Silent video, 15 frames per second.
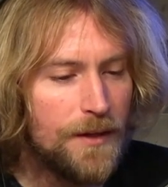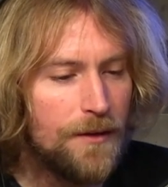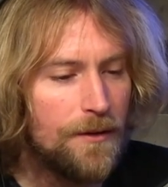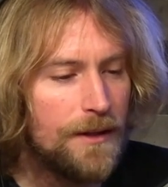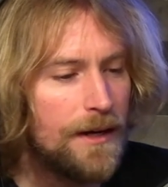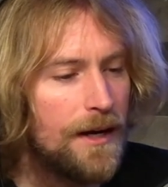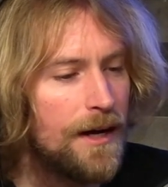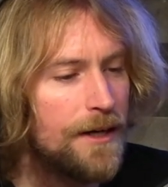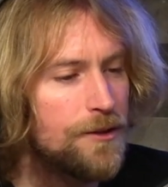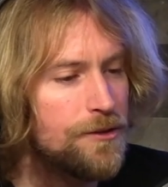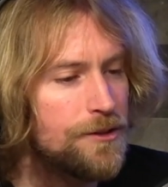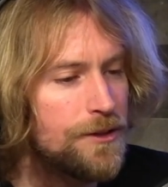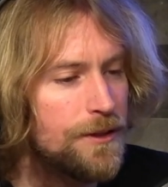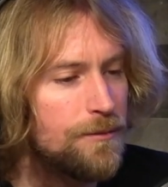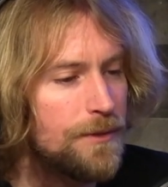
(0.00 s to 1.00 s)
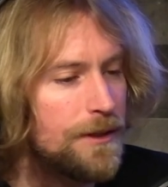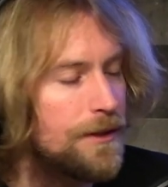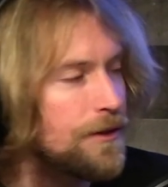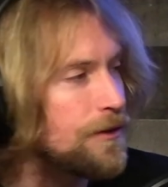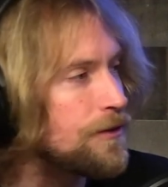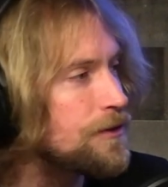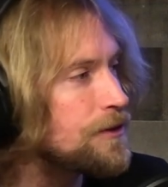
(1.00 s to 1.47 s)
you know a lot of hydrogen
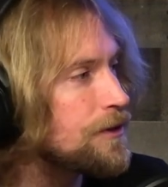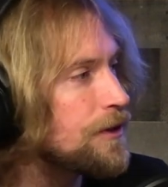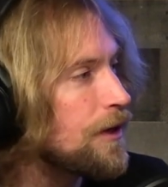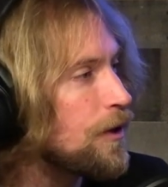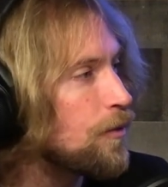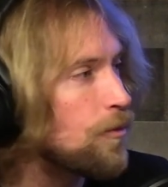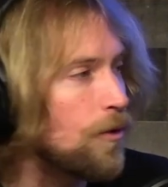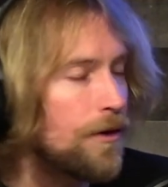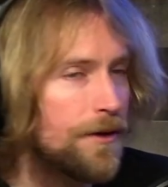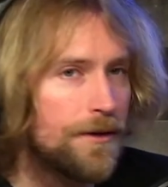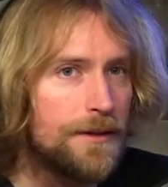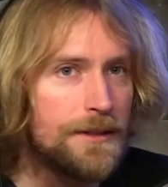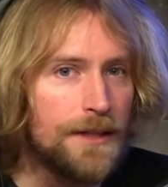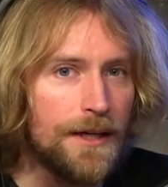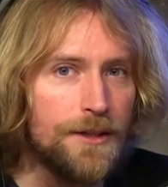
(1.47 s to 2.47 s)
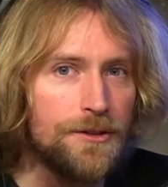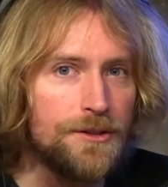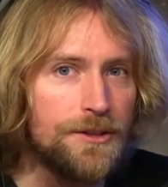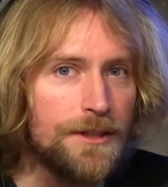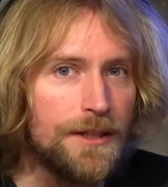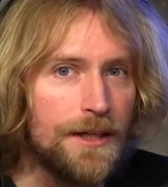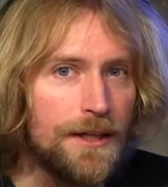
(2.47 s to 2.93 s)
being used water is
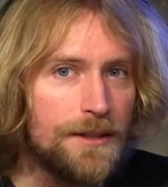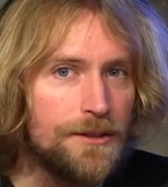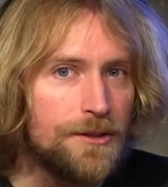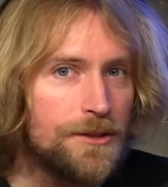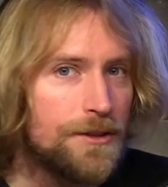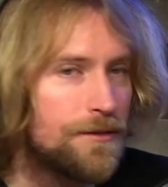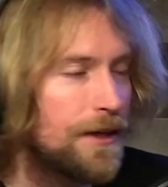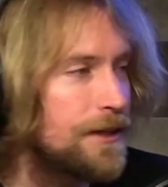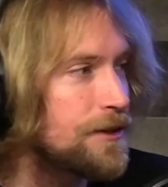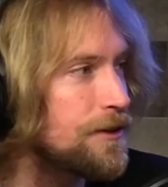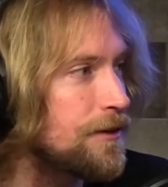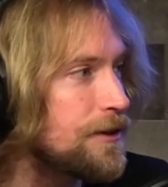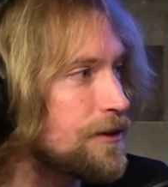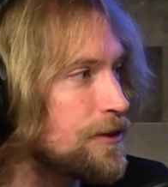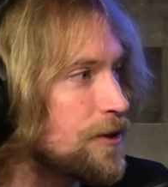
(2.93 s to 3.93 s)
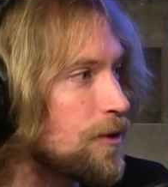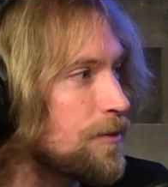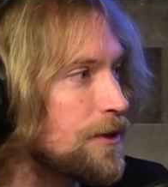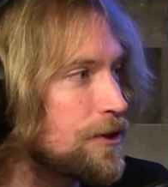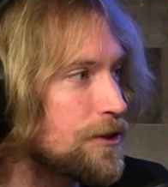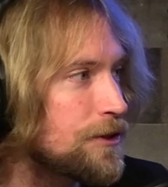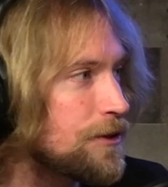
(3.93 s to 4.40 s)
hydrogen and oxygen right so mm. there's so
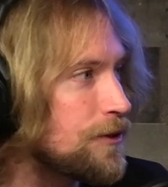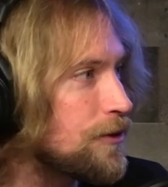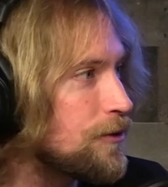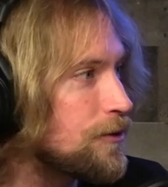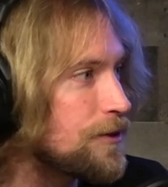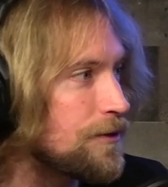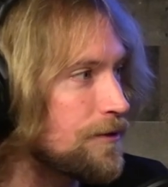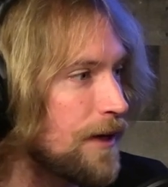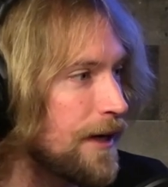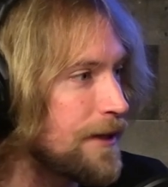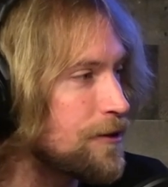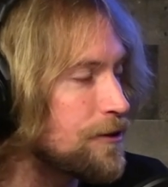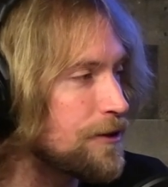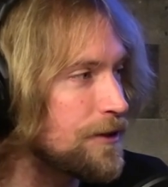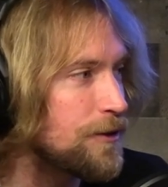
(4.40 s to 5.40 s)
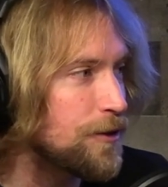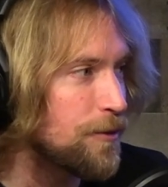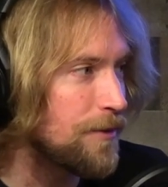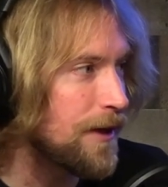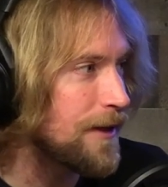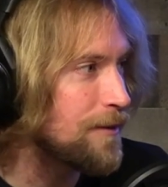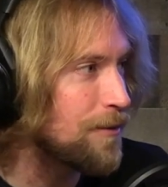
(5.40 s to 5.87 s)
much use of hydrogen your
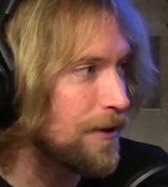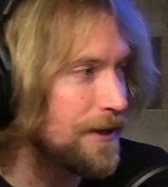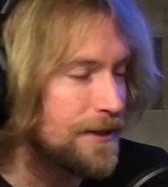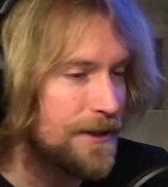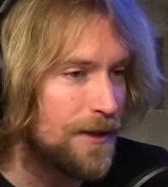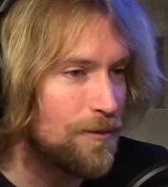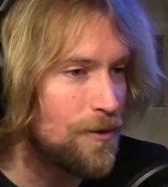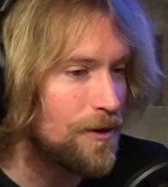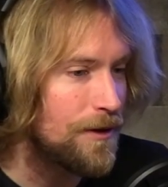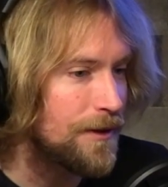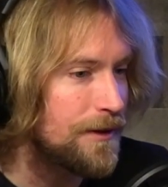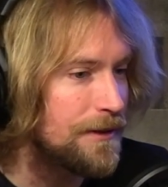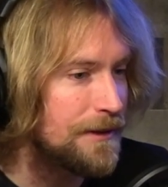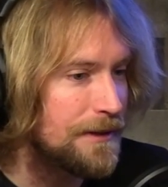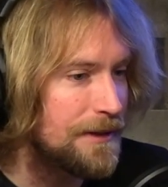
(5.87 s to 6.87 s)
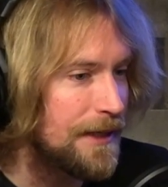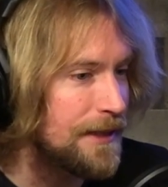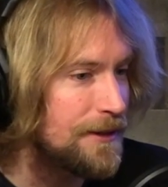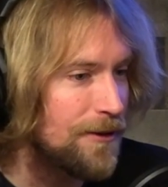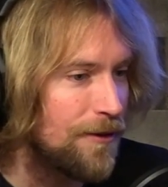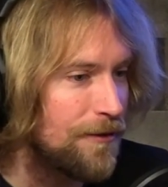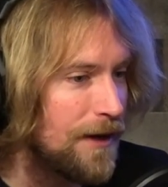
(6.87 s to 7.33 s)
body breaks down water and
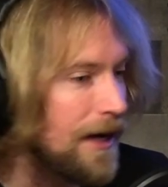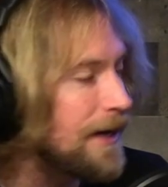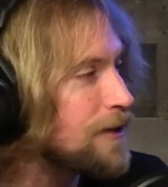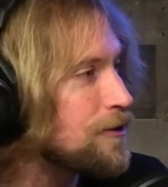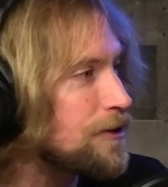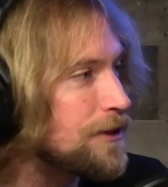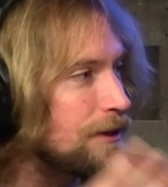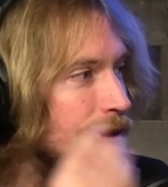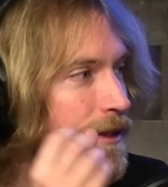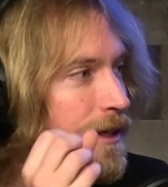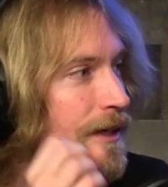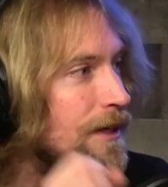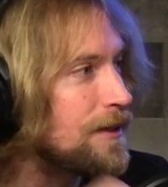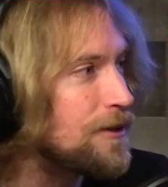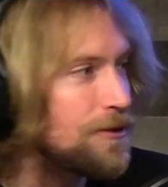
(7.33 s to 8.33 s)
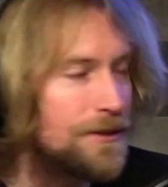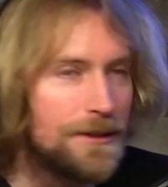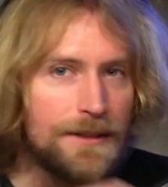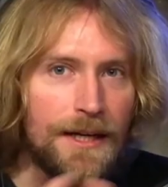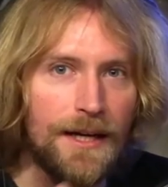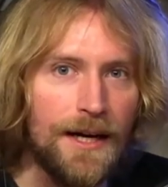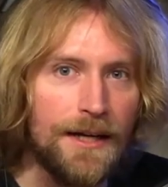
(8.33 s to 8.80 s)
takes off the hydrogen uses
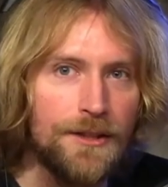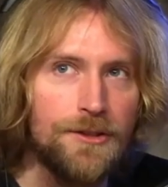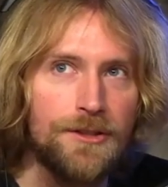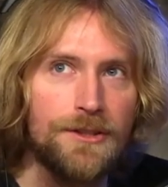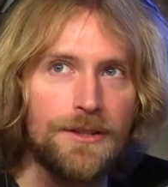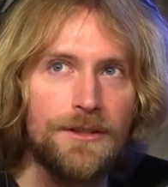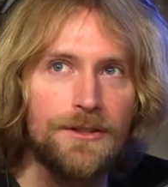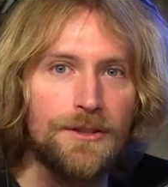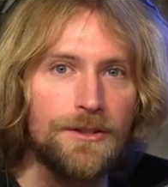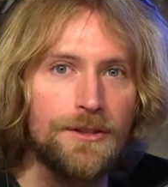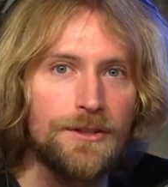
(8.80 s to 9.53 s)
that hydrogen to